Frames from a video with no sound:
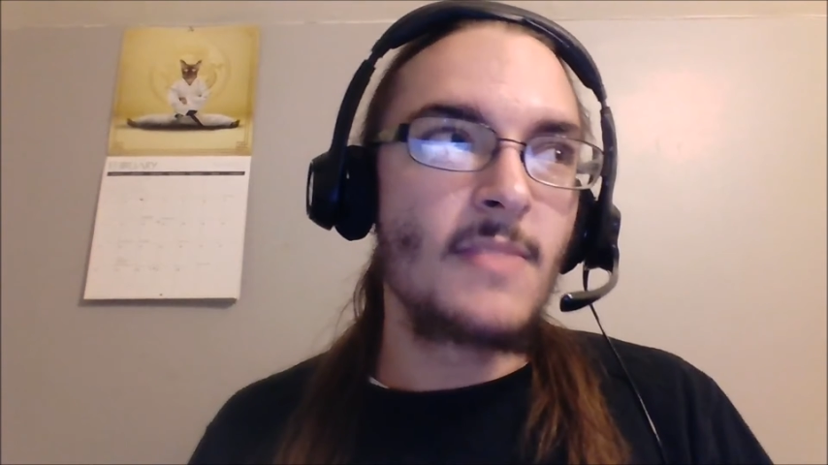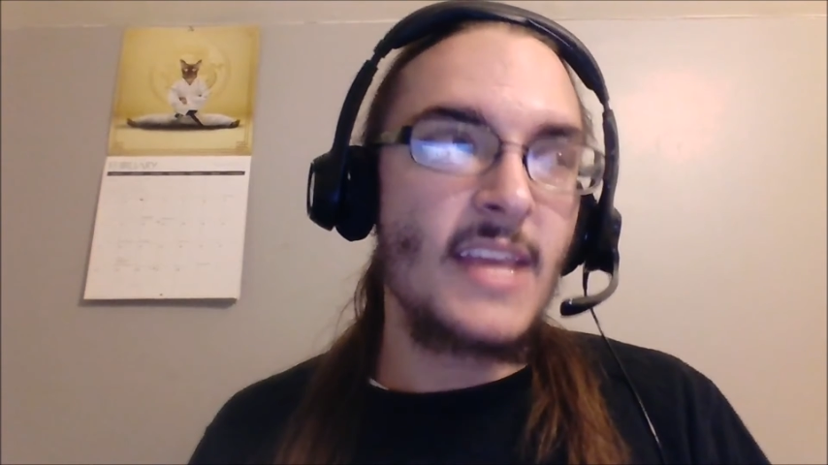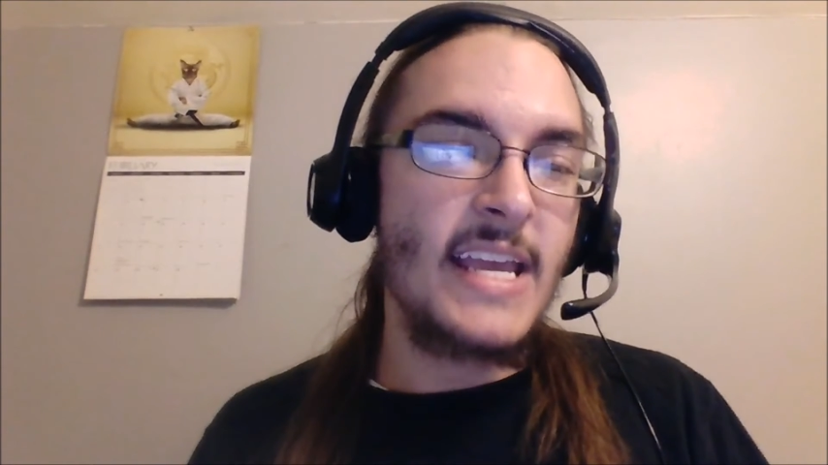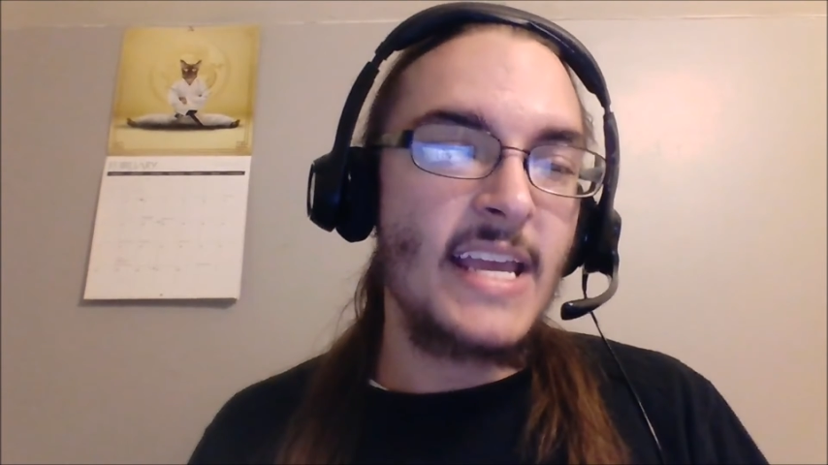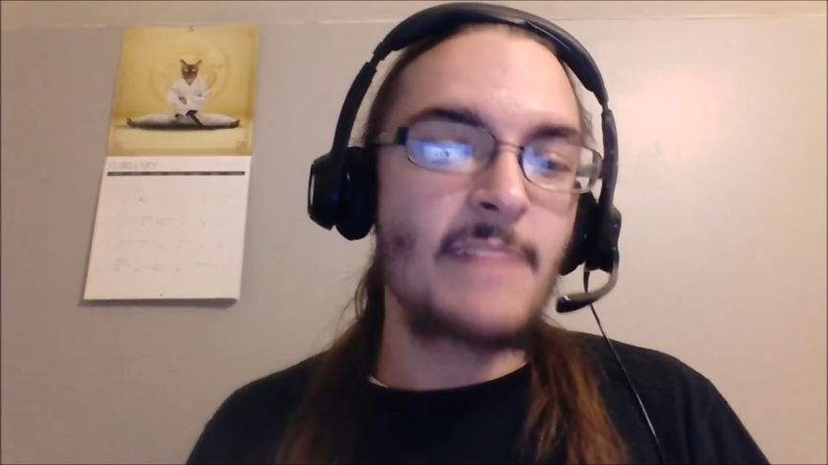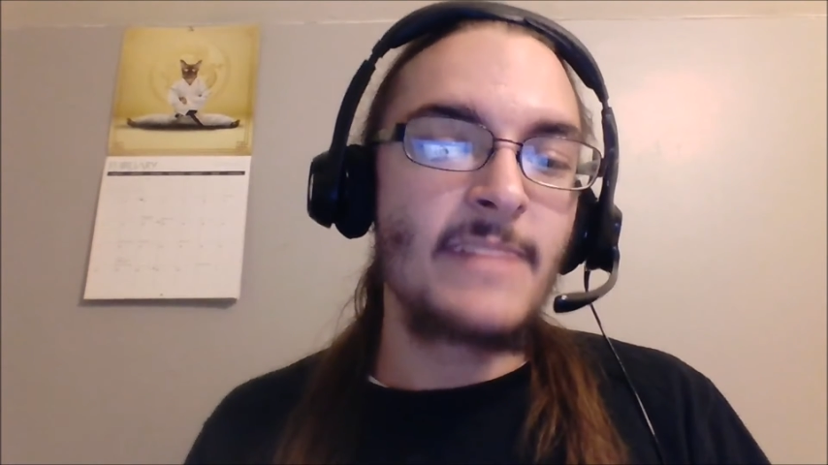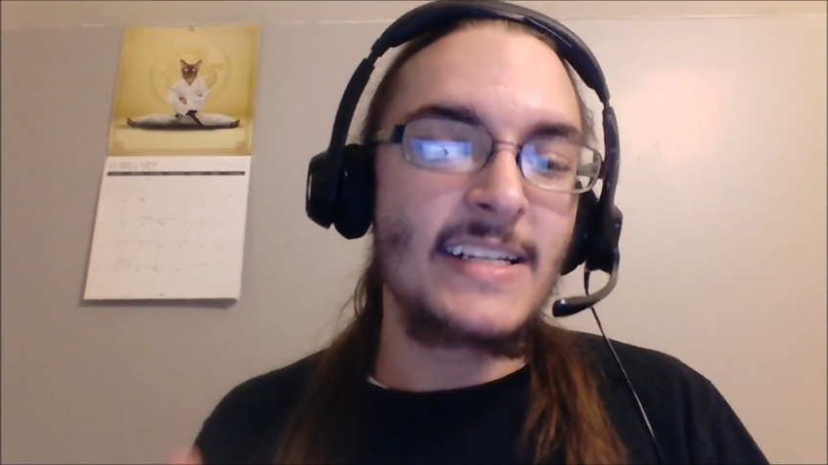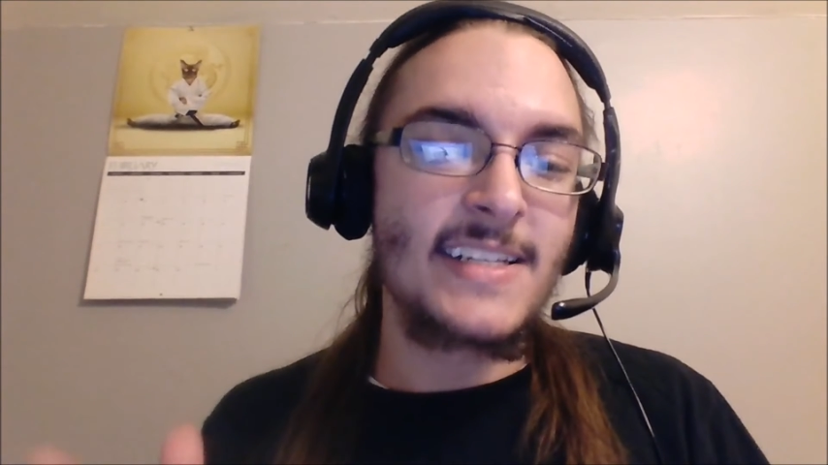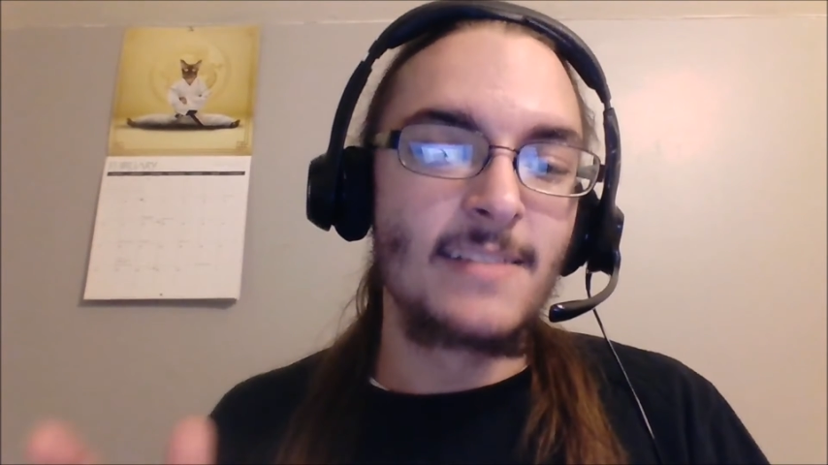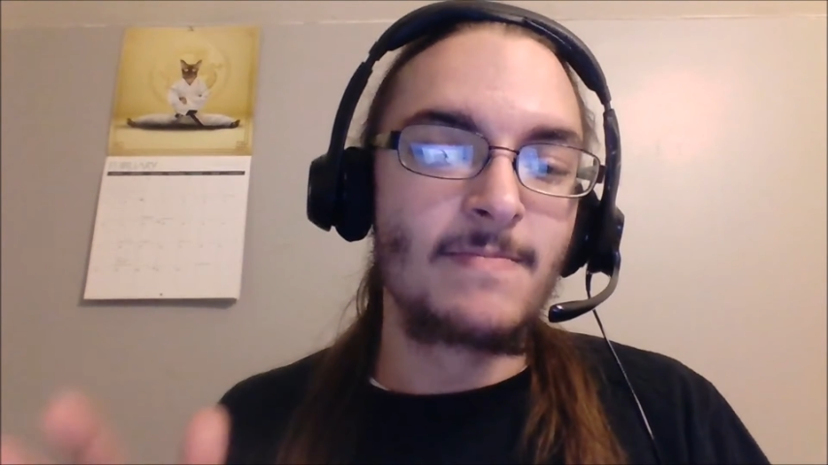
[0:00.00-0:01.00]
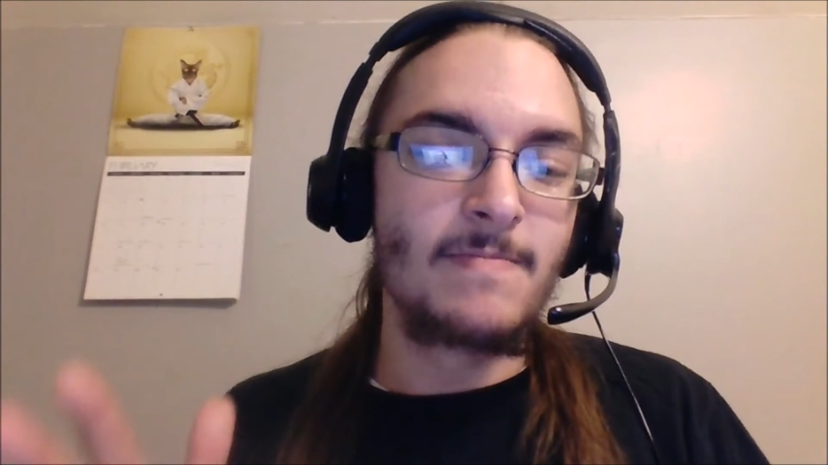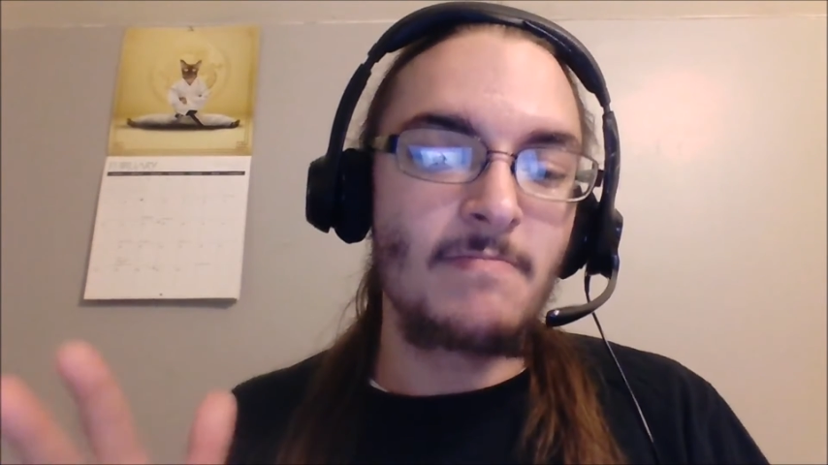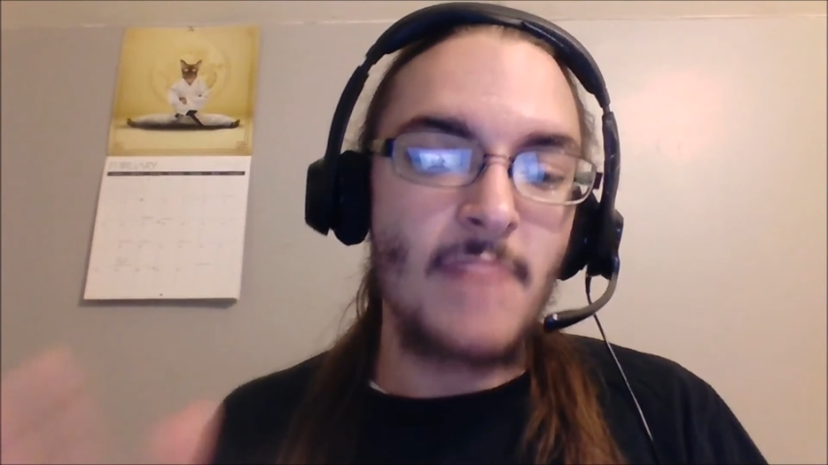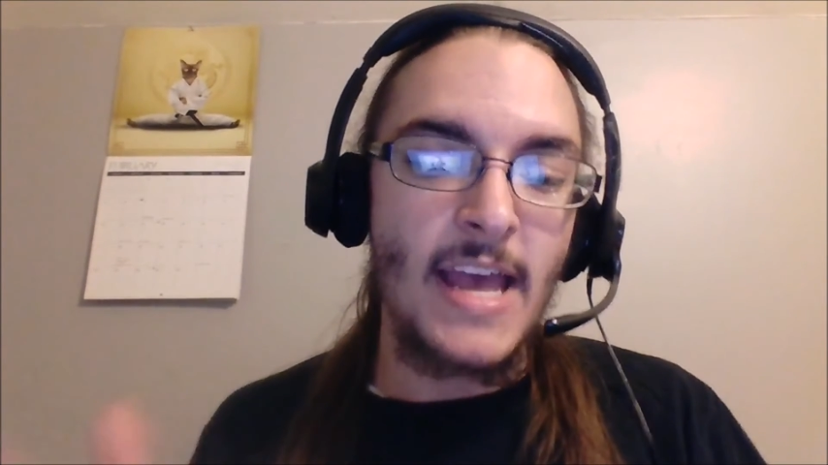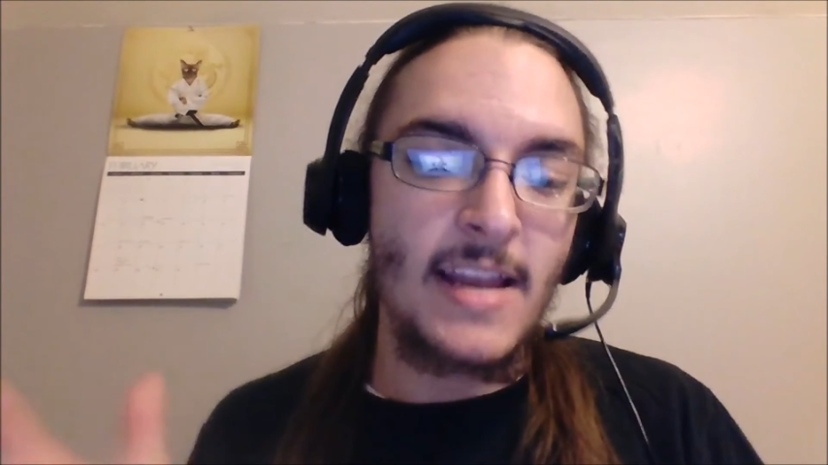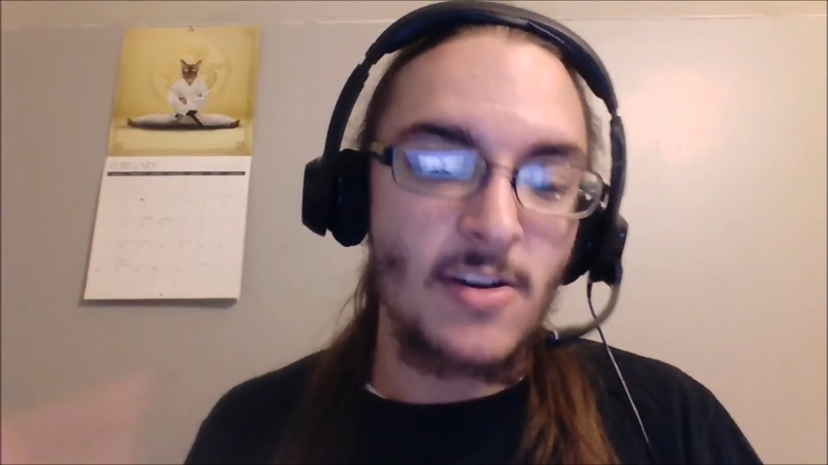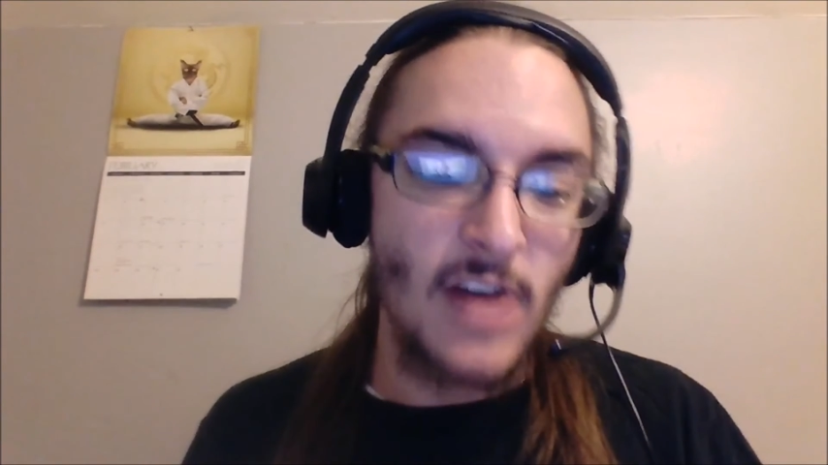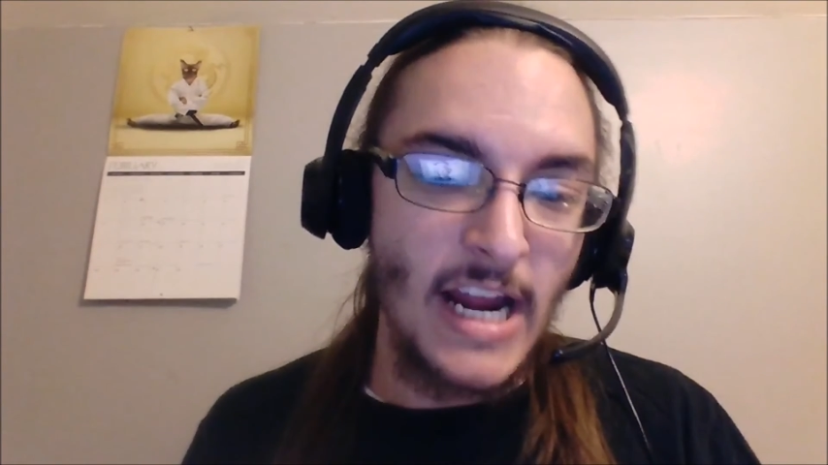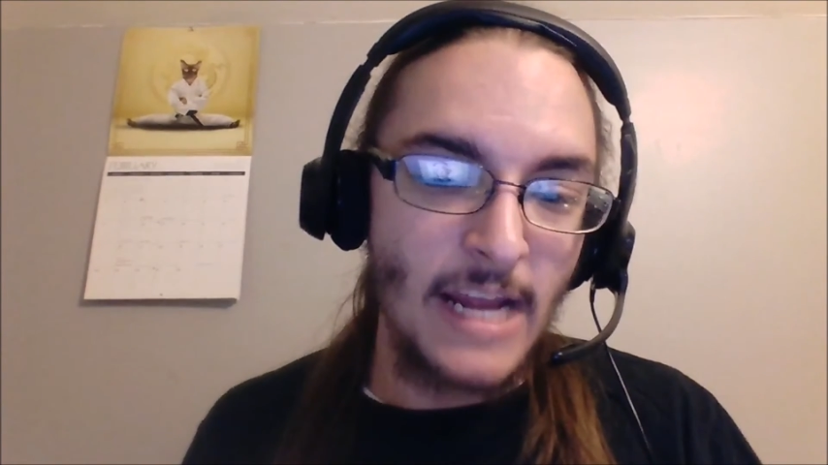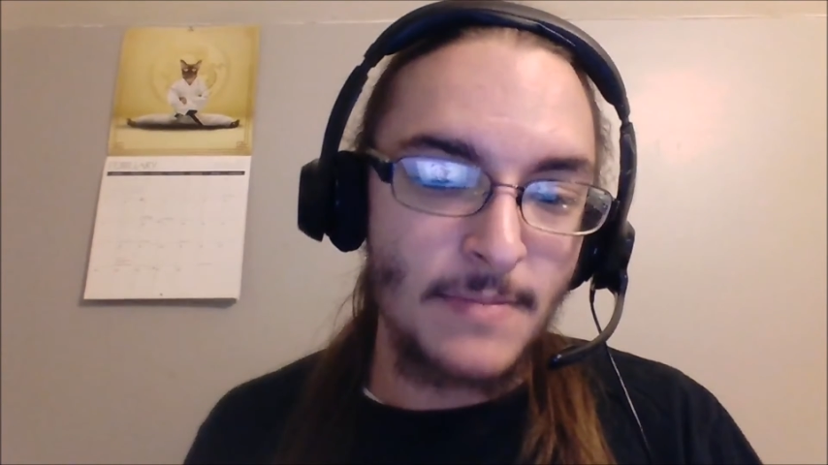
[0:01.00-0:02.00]
they gave me some head
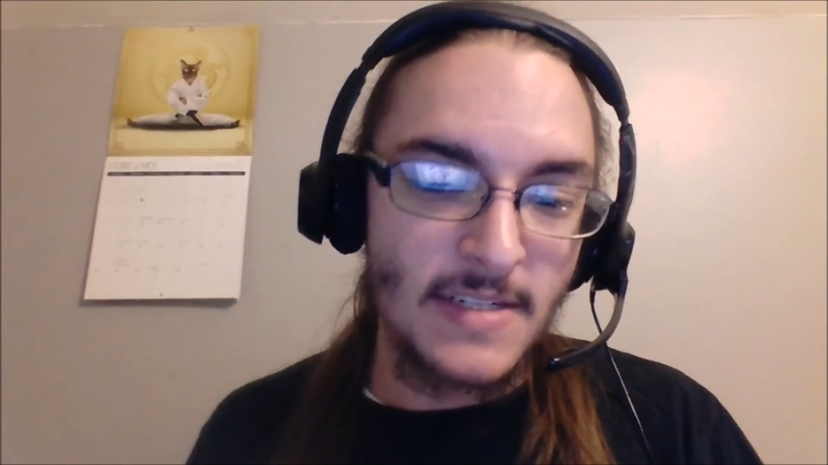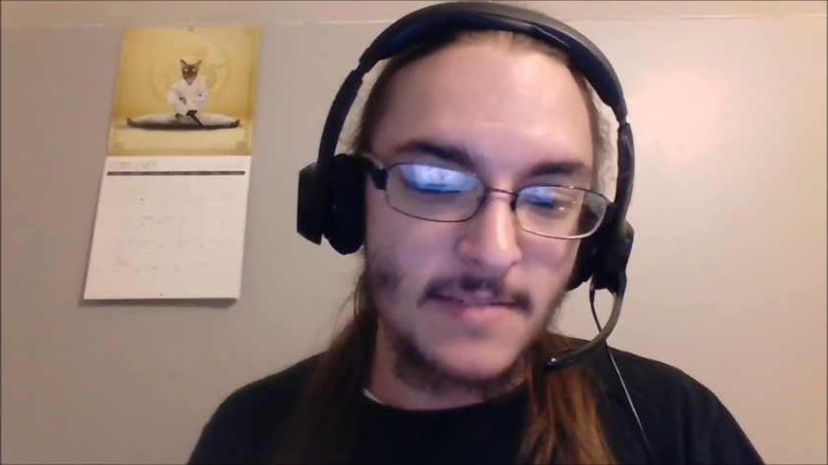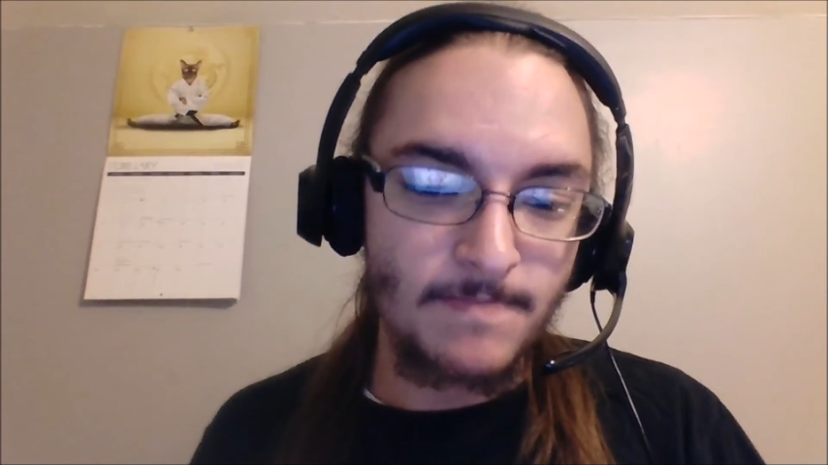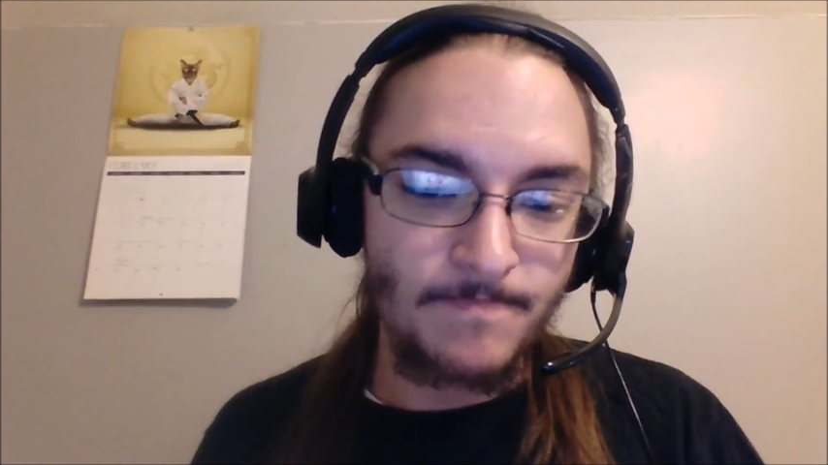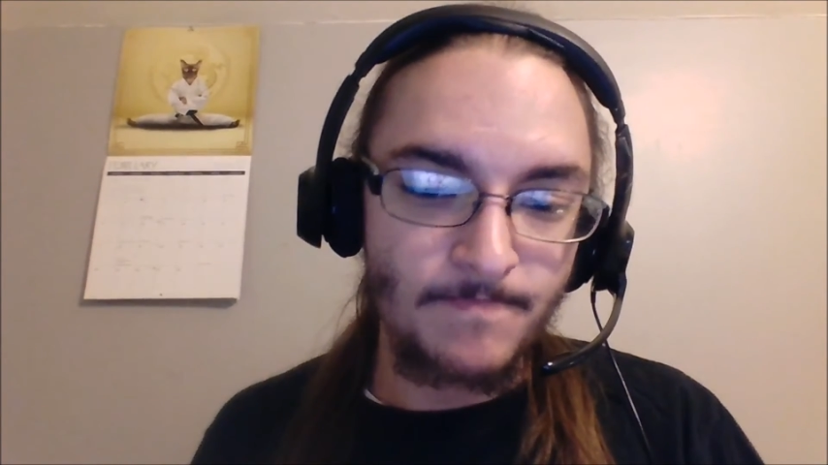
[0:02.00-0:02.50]
crabs